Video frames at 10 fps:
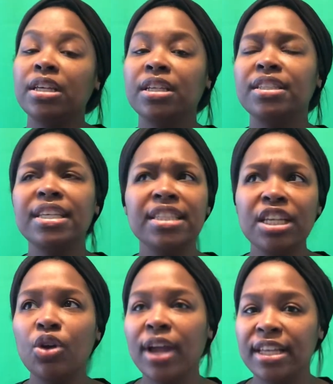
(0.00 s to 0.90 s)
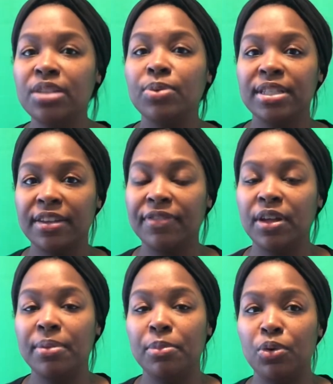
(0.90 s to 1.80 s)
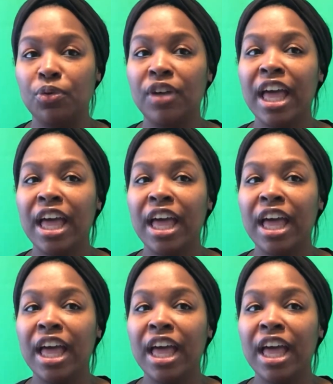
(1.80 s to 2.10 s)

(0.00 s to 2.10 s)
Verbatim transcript: 16 or 18 weeks, I felt him move,